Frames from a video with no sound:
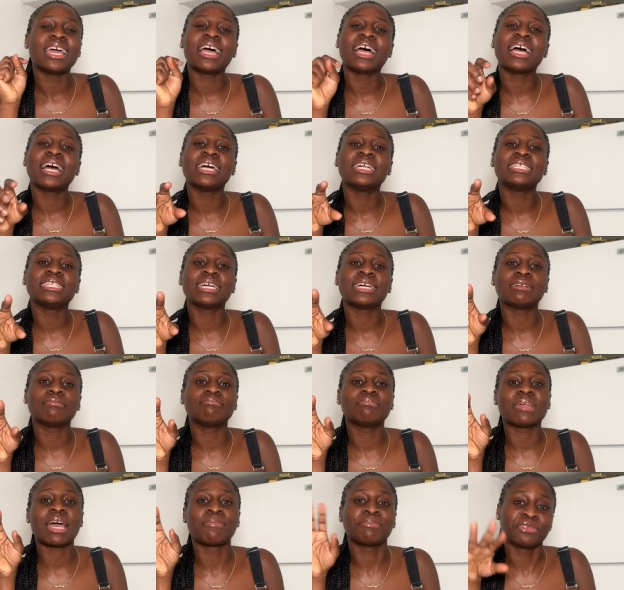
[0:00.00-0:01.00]
and
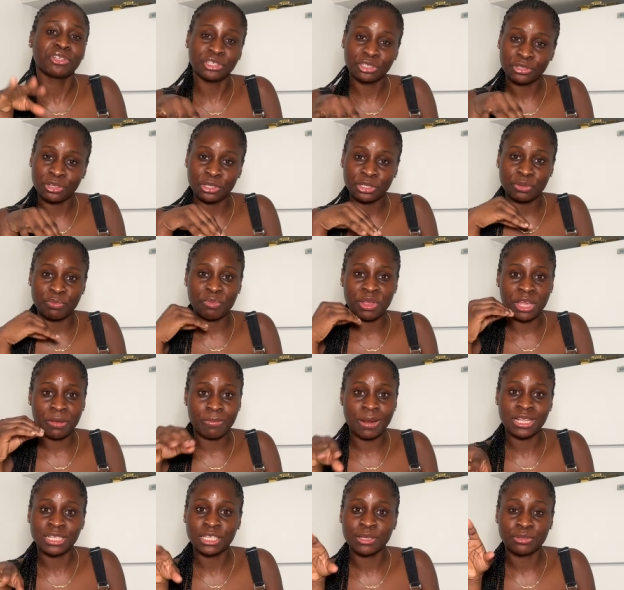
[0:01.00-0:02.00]
um, i'm just going to make
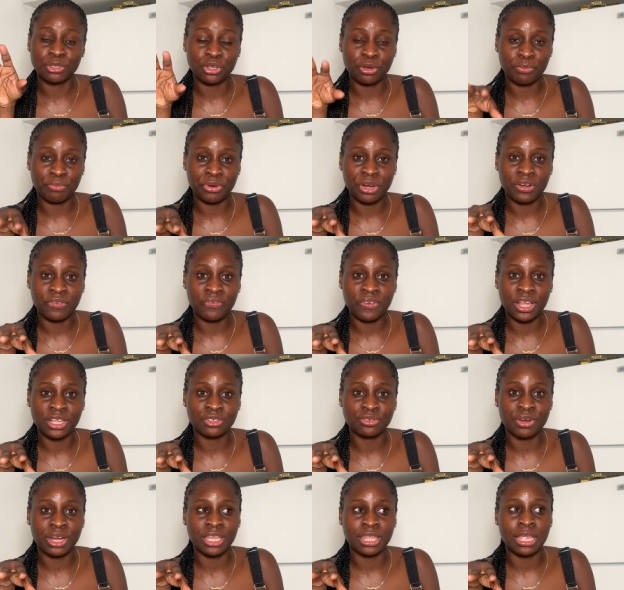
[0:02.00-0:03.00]
myself some
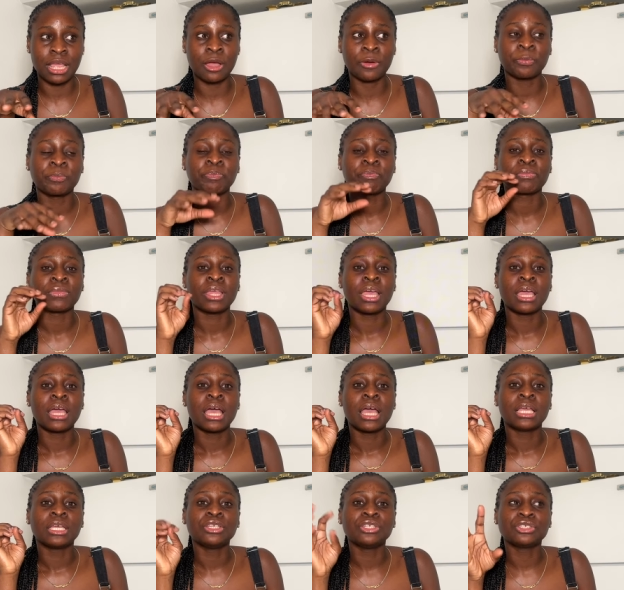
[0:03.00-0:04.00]
breakfast right now
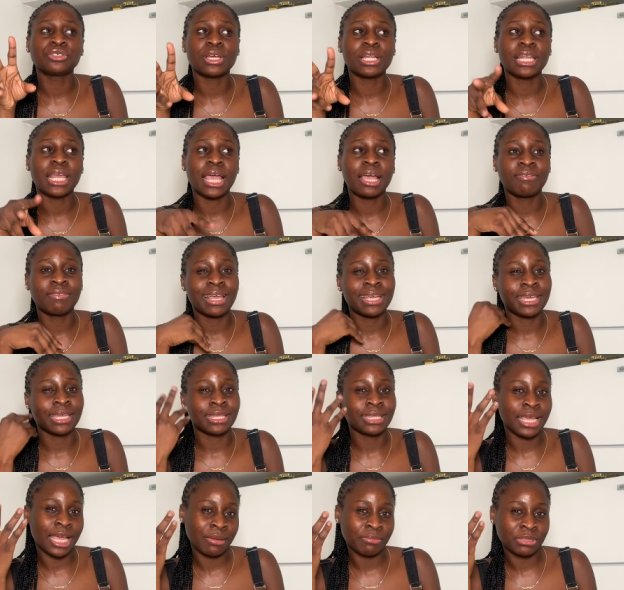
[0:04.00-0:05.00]
usually i have like a
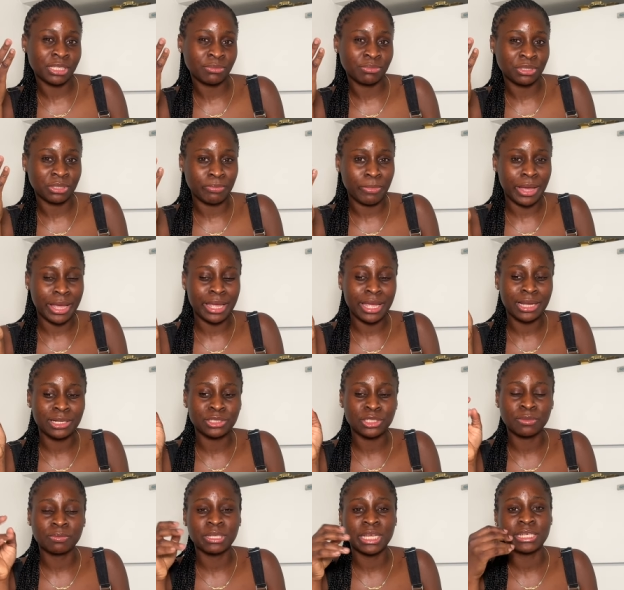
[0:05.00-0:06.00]
timetable in my head
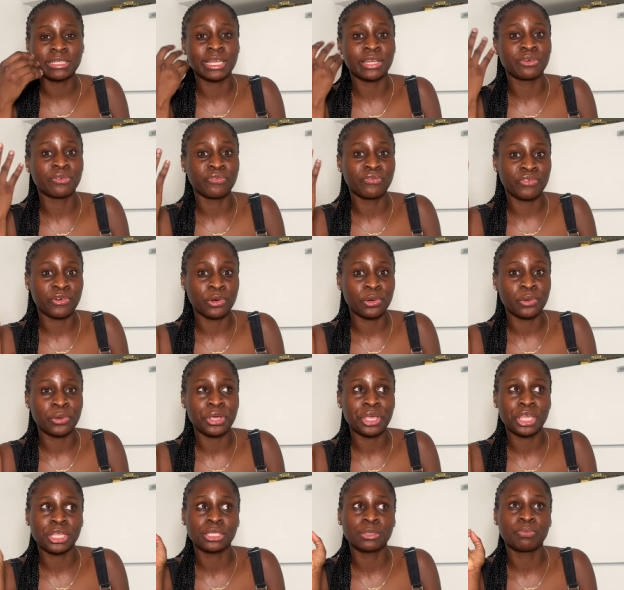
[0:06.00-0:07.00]
sometimes i don't follow
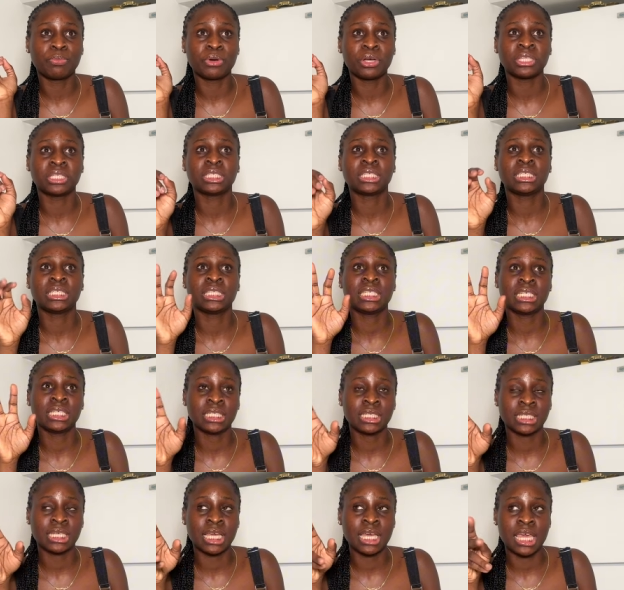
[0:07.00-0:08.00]
it but
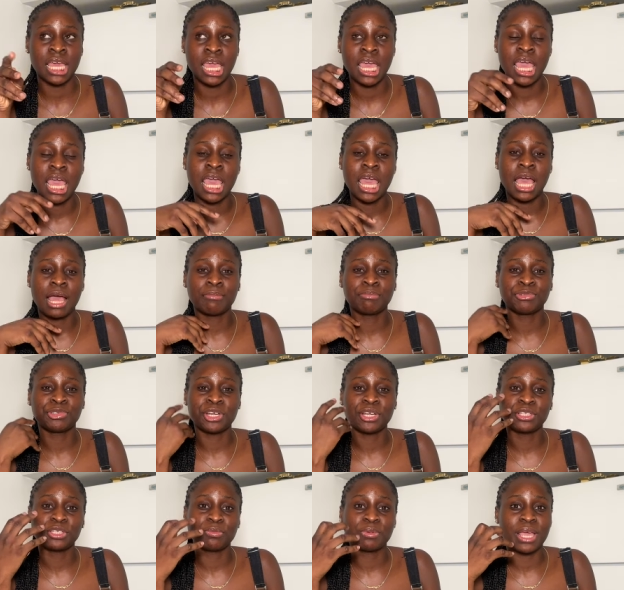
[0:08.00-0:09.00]
this year i'm
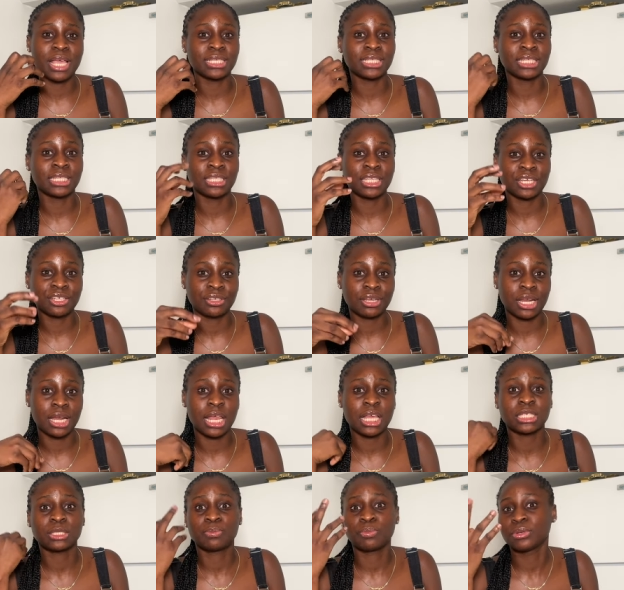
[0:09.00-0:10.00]
trying to be as intentional
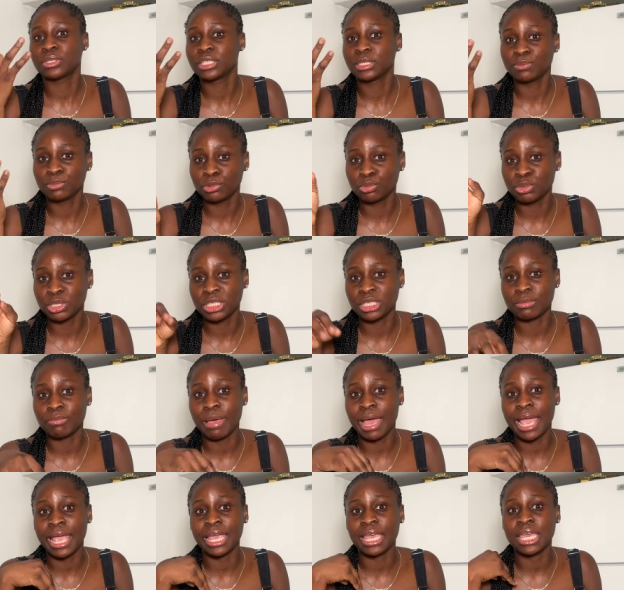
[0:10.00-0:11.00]
as possible with
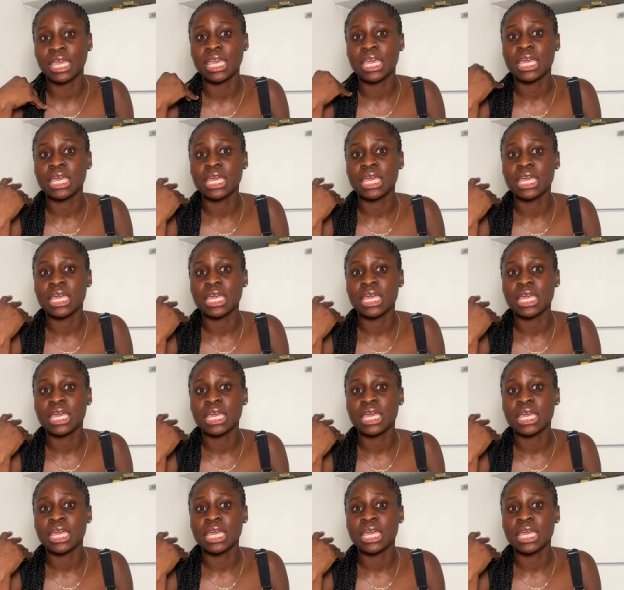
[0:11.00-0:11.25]
my